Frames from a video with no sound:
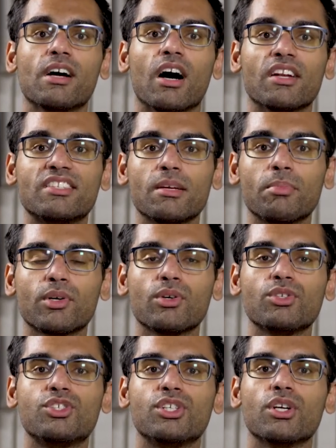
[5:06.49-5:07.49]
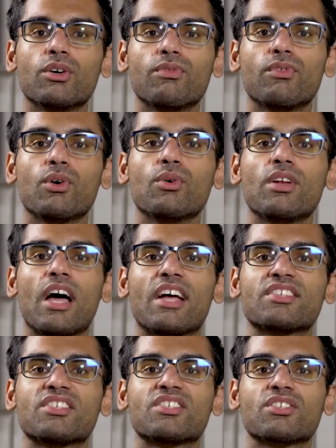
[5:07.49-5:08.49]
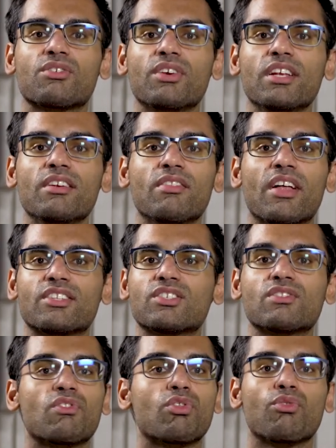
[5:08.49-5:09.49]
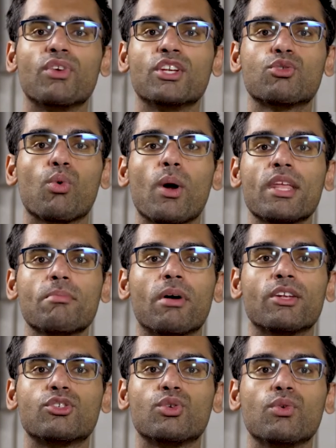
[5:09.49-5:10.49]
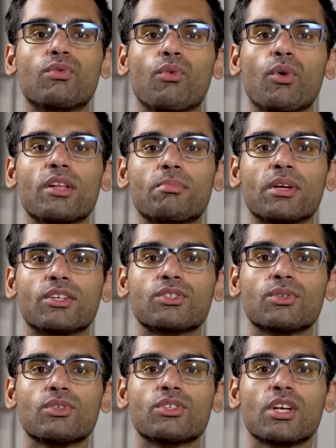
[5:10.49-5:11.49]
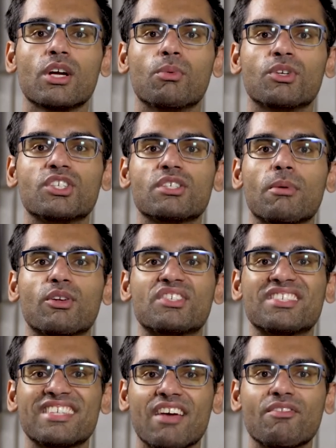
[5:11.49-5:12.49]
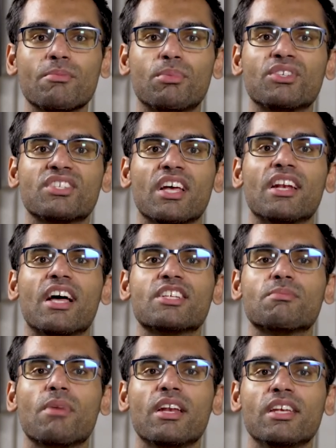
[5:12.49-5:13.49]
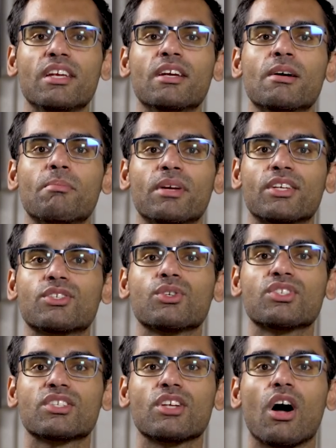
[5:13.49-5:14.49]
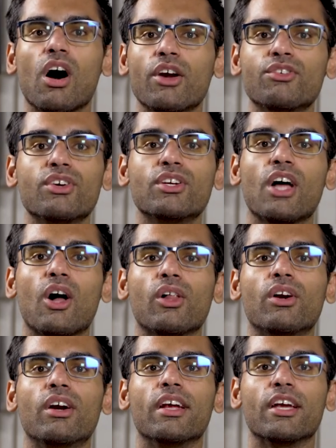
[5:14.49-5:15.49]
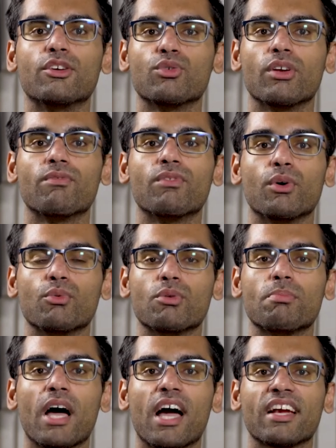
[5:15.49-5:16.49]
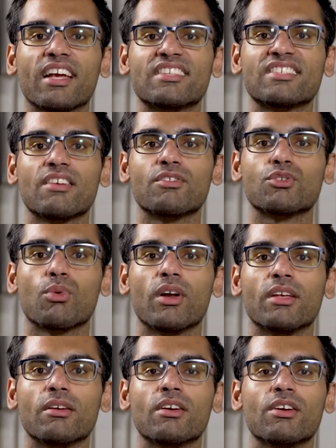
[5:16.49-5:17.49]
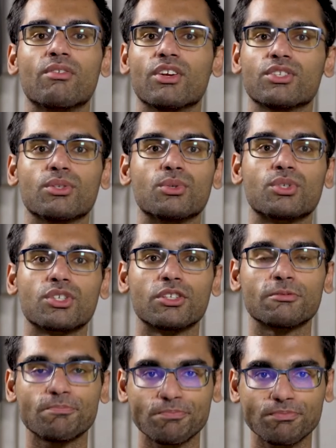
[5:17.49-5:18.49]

A typical geophone has a screen that's 320 by 240 pixels, which is about 7% as many pixels as a $100 Android phone would pack at 720 resolution.